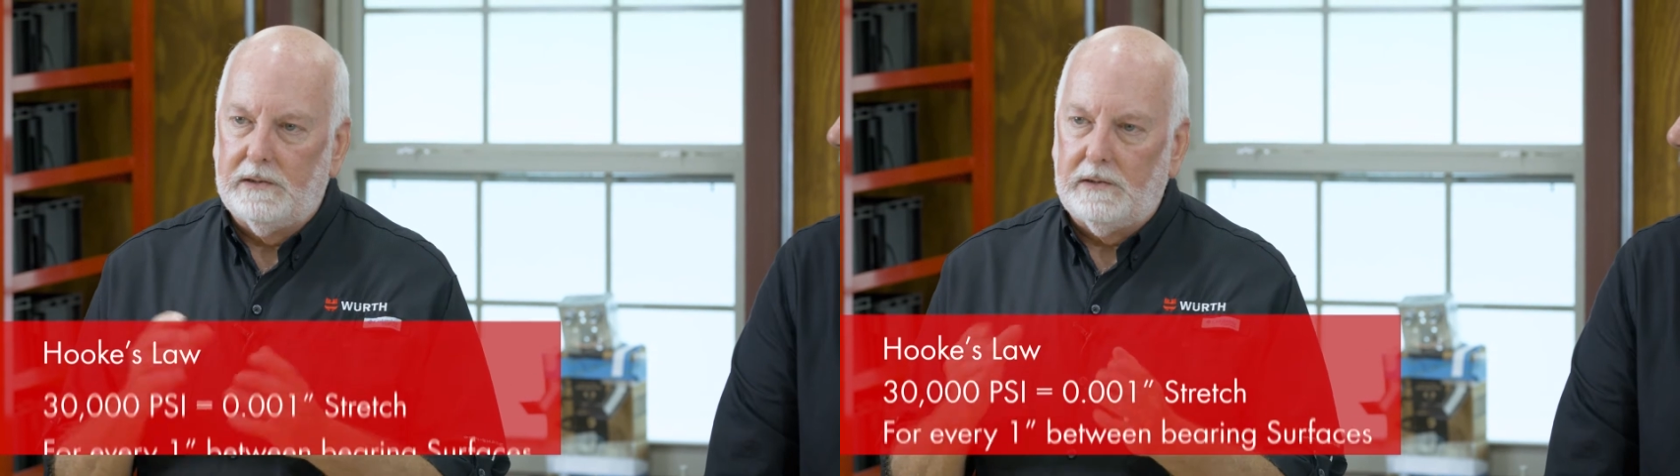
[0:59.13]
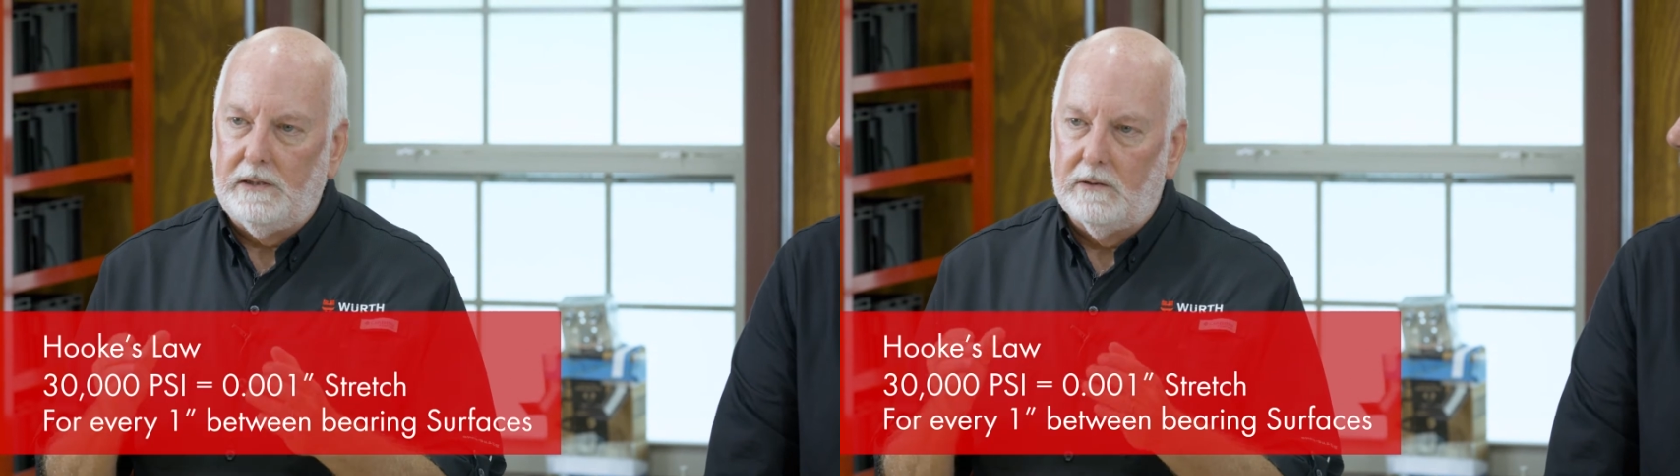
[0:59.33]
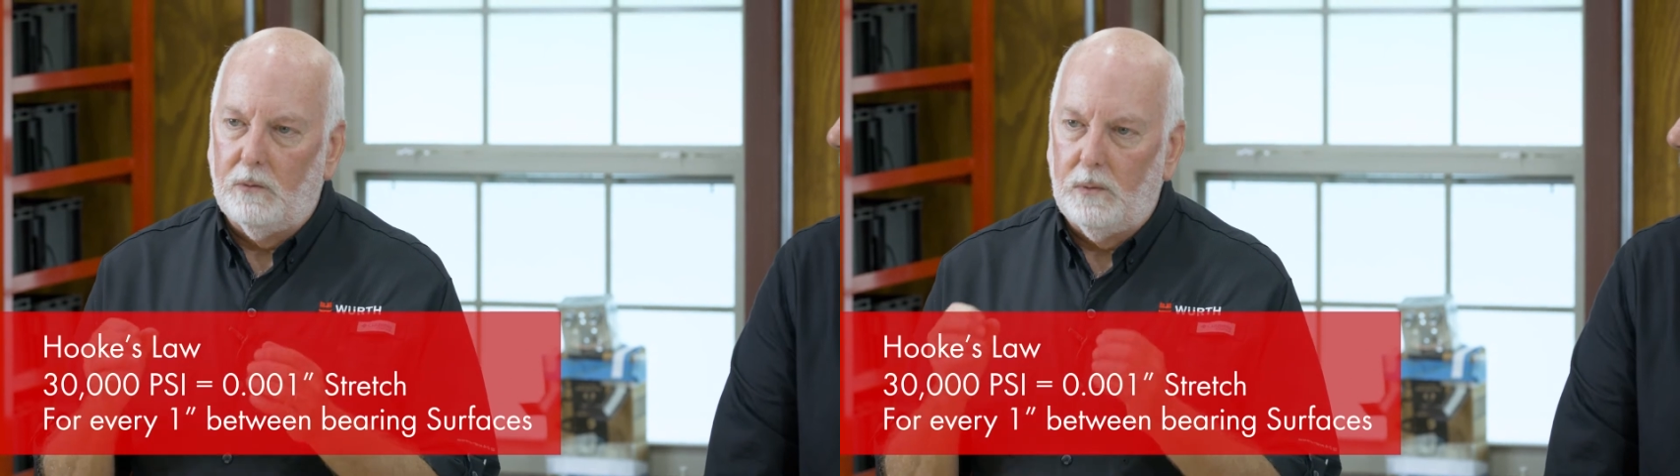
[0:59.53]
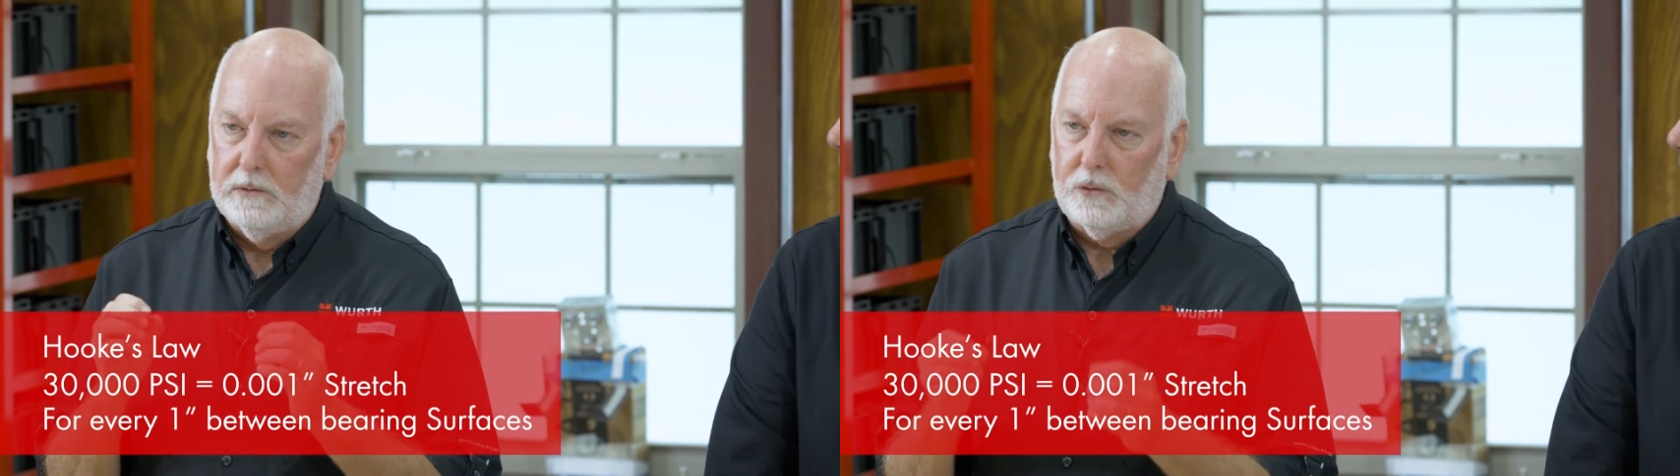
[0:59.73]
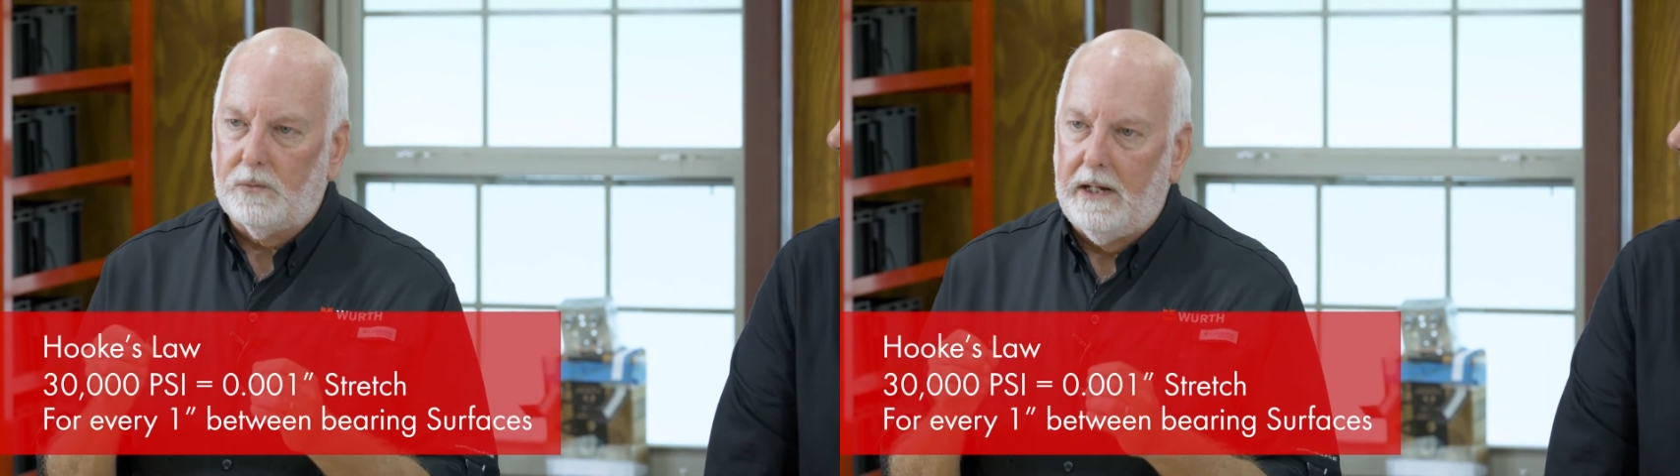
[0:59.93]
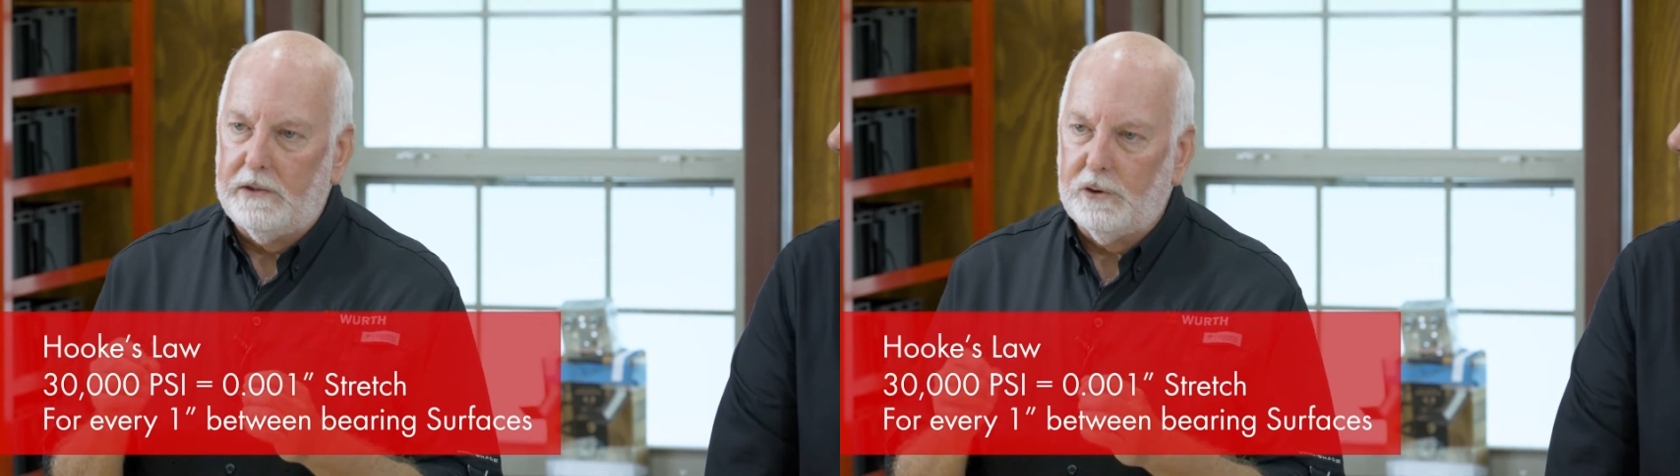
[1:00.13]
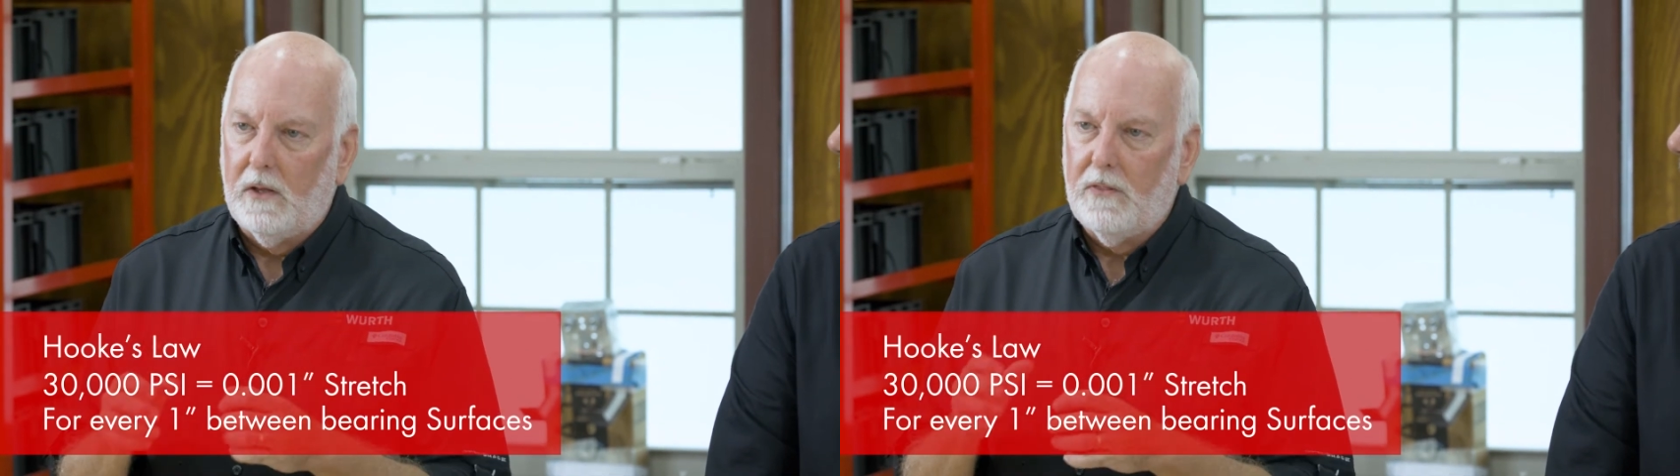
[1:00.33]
steel will stretch